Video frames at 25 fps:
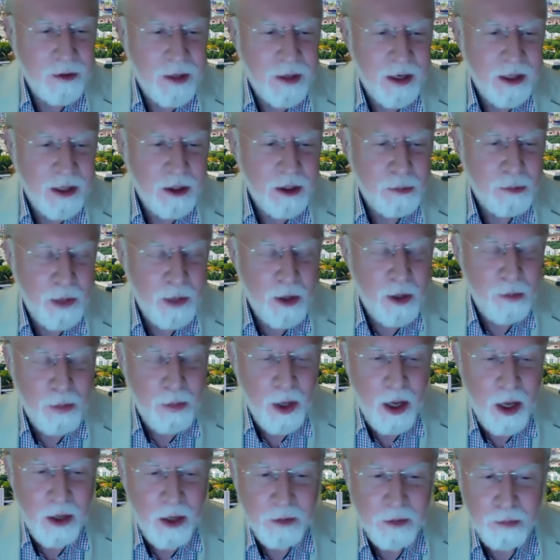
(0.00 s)
Isabel,
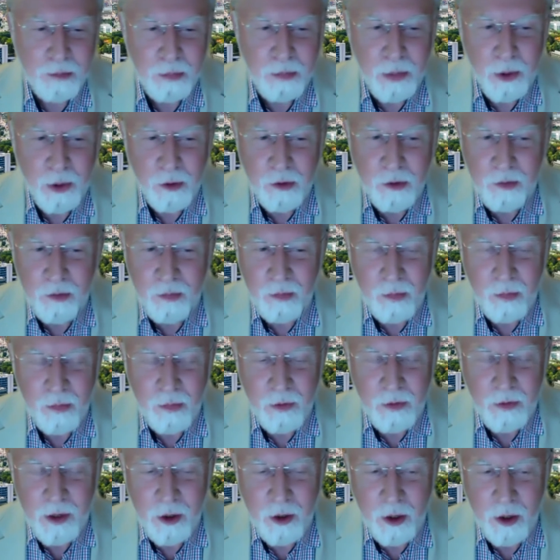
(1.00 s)
Bart, both
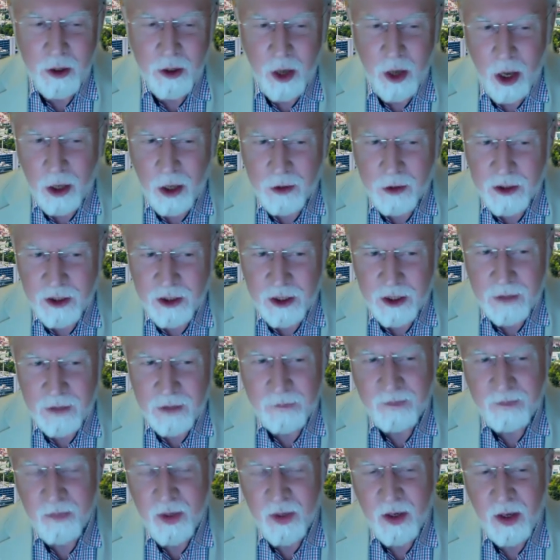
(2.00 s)
can answer
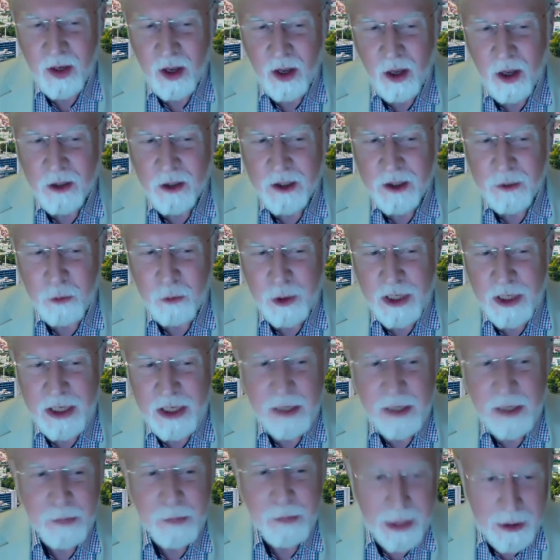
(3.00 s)
within a
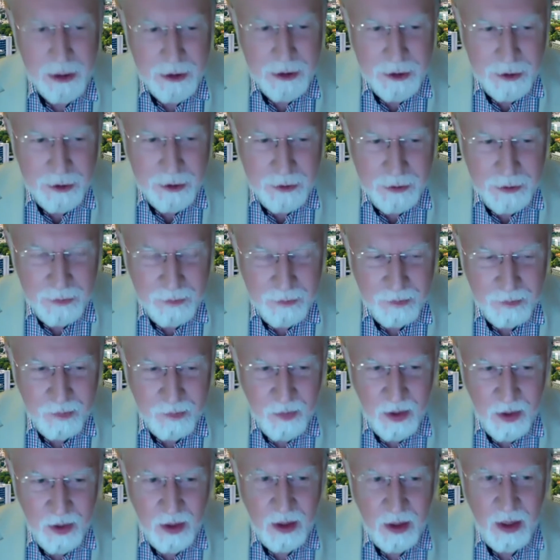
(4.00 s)
minute.
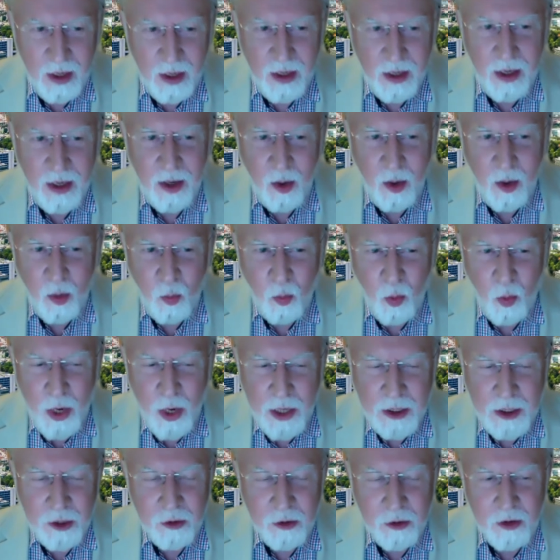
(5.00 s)
Where do
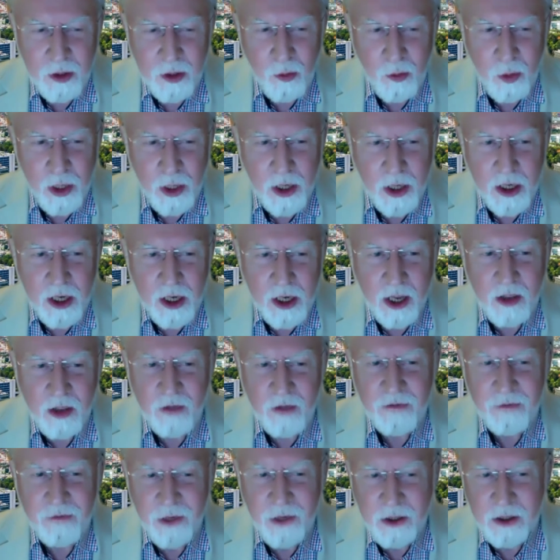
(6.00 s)
you think we're going to get the
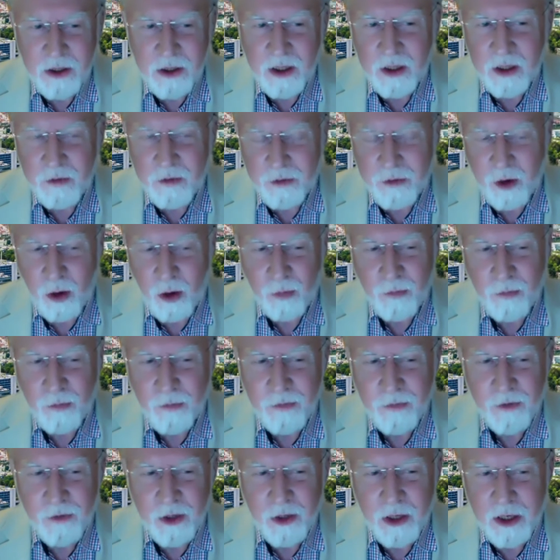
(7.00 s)
funding from for
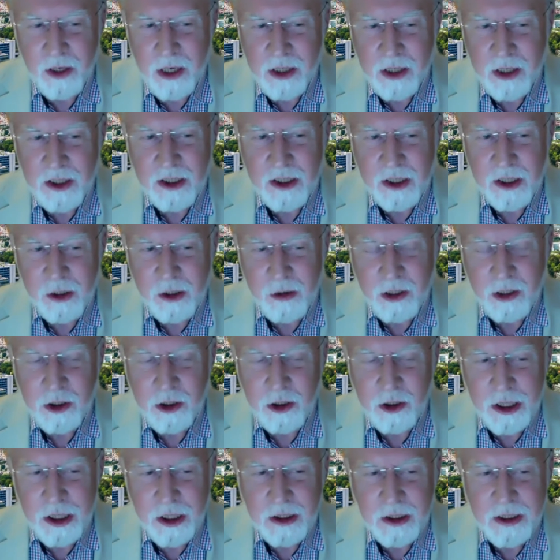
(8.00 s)
the necessary
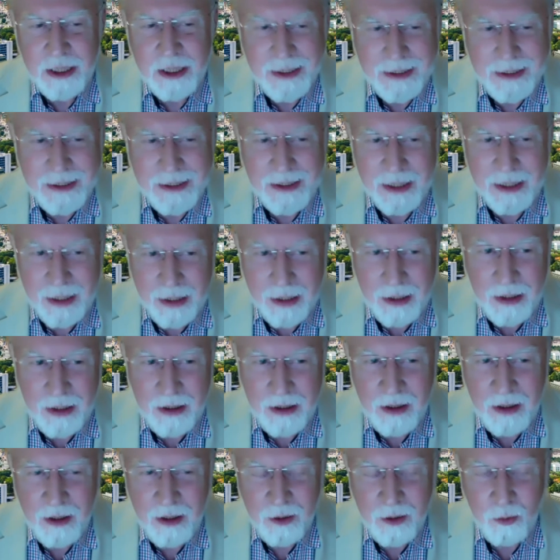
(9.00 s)
gene testing,
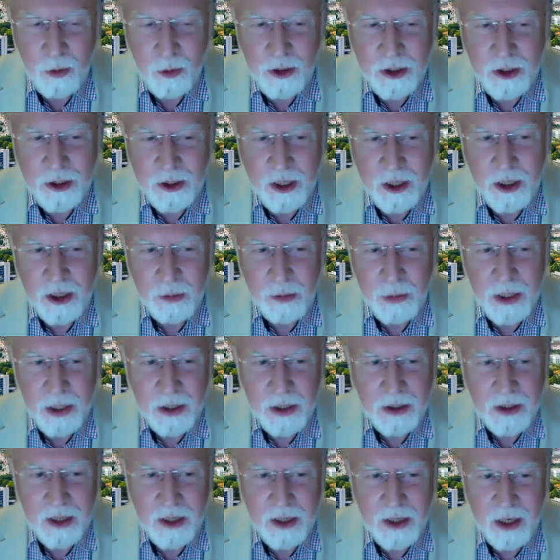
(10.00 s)
which is going to be
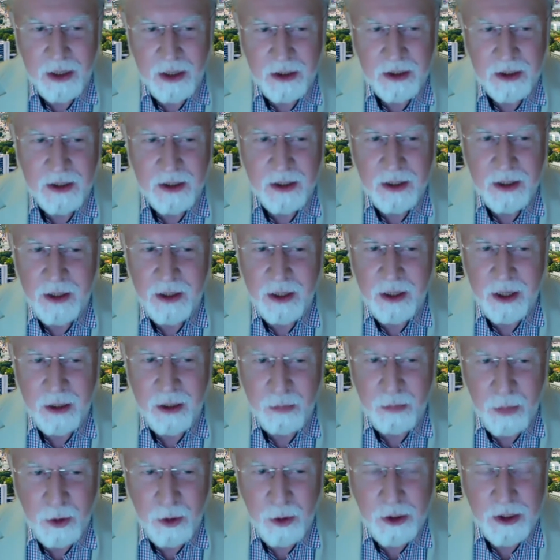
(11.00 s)
indicated in
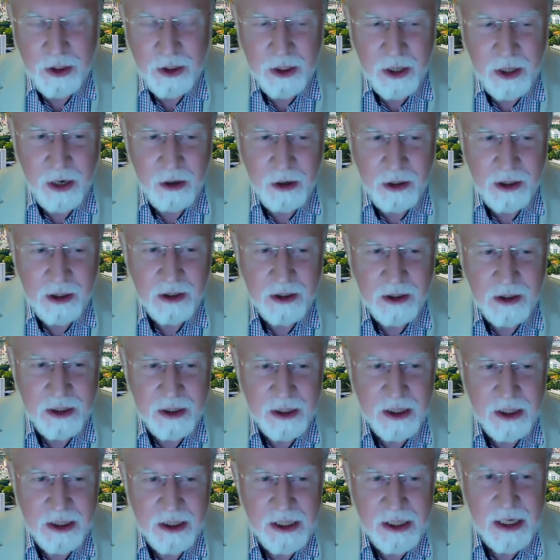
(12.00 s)
most inherited
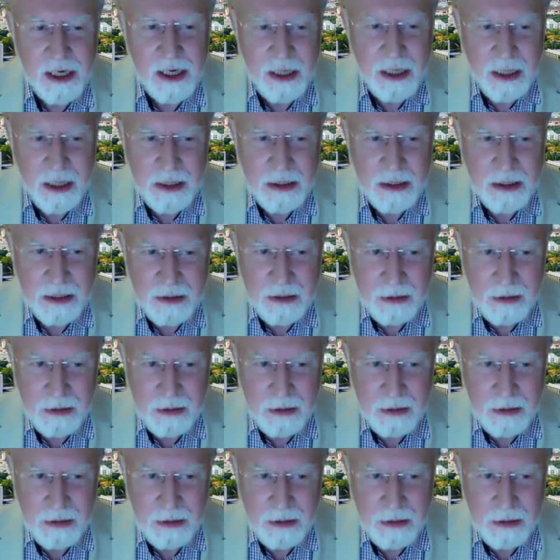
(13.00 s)
disease clinics?